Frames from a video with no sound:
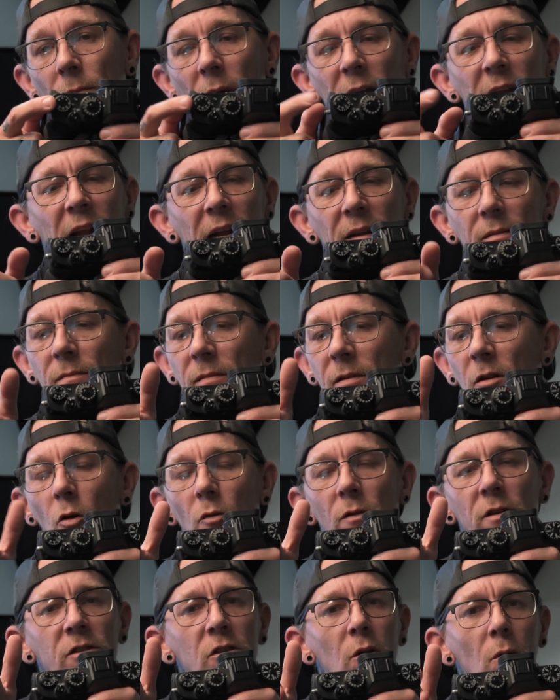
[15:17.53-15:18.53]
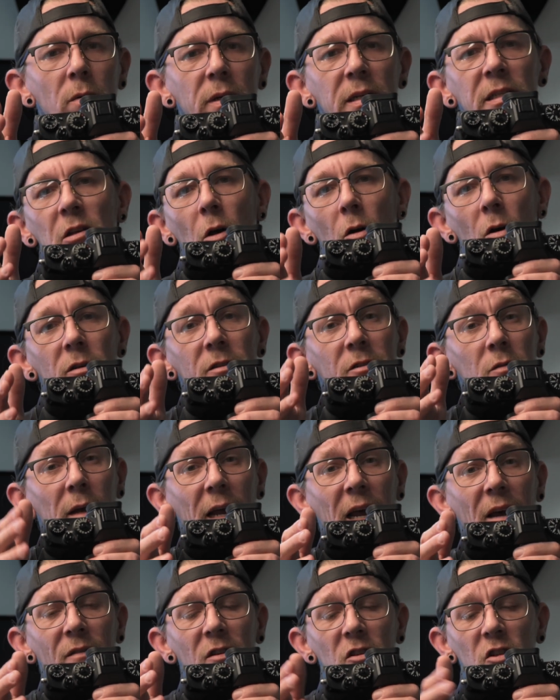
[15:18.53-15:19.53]
And I know the Sonys also
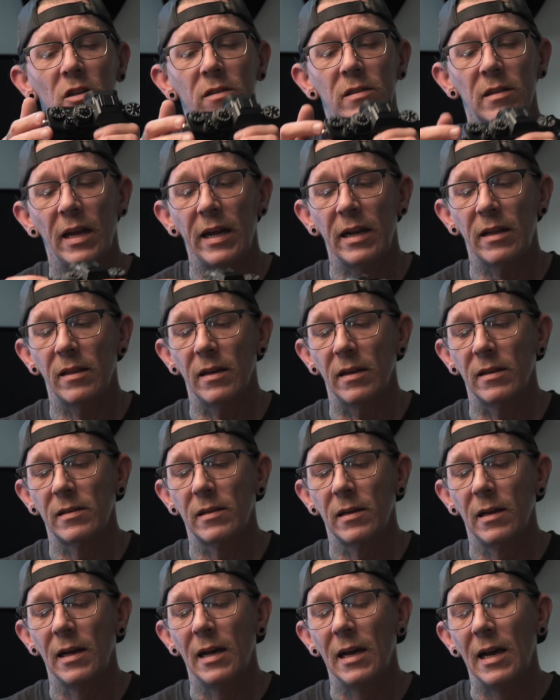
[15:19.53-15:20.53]
have it just like this.